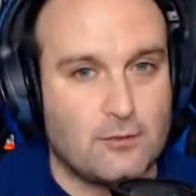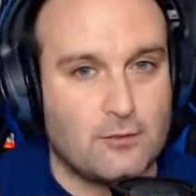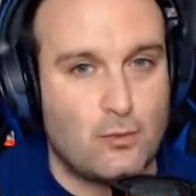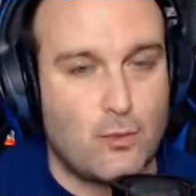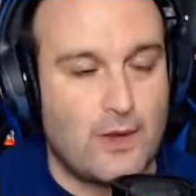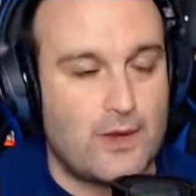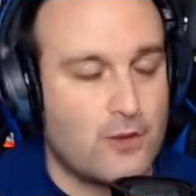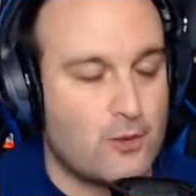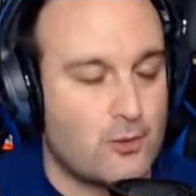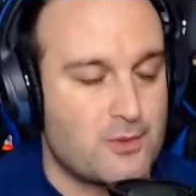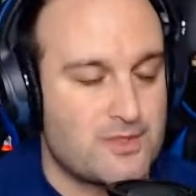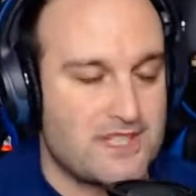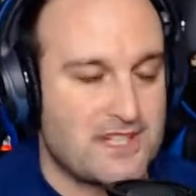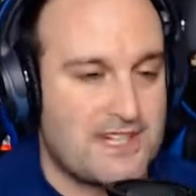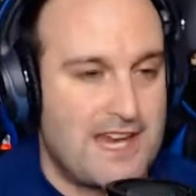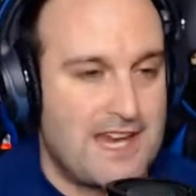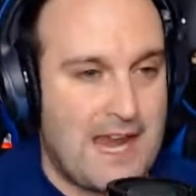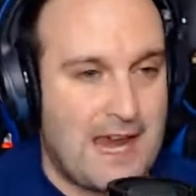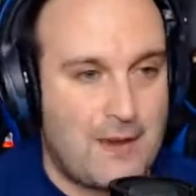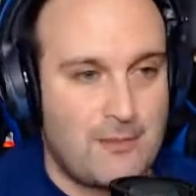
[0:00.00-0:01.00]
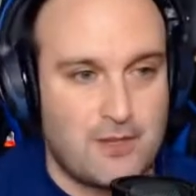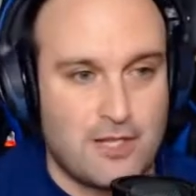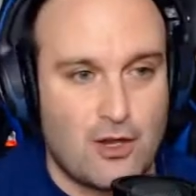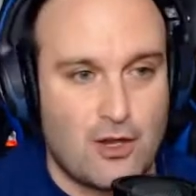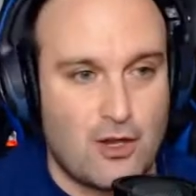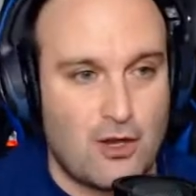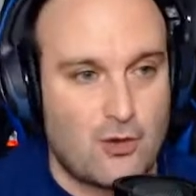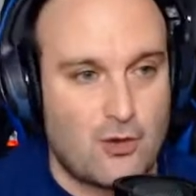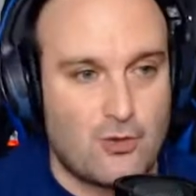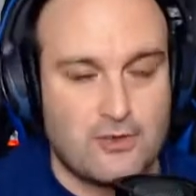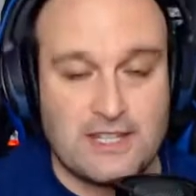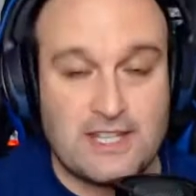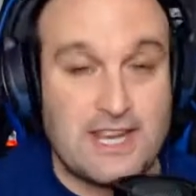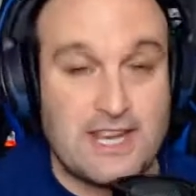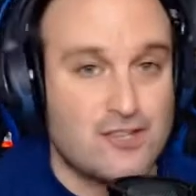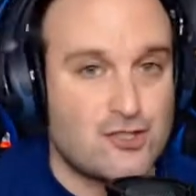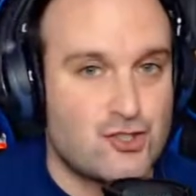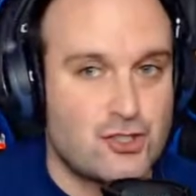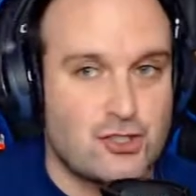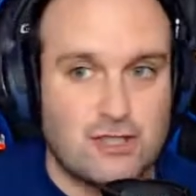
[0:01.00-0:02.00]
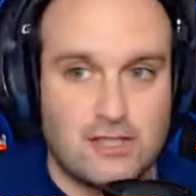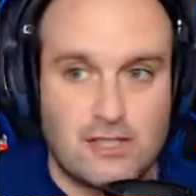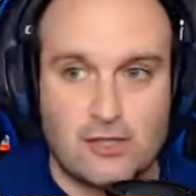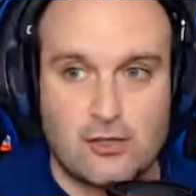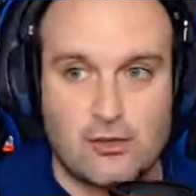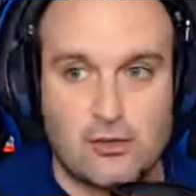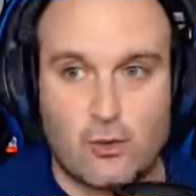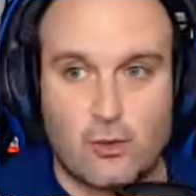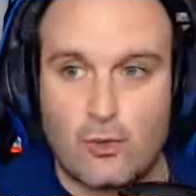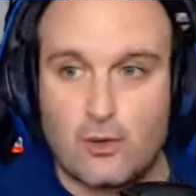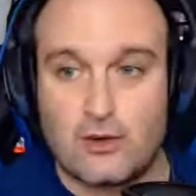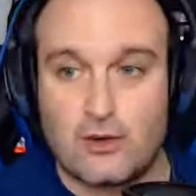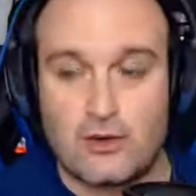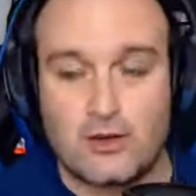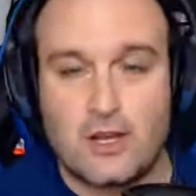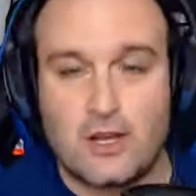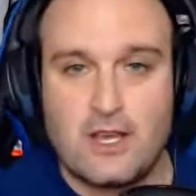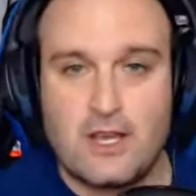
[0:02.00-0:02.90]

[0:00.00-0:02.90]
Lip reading: whether it was a cameo, the engineer, or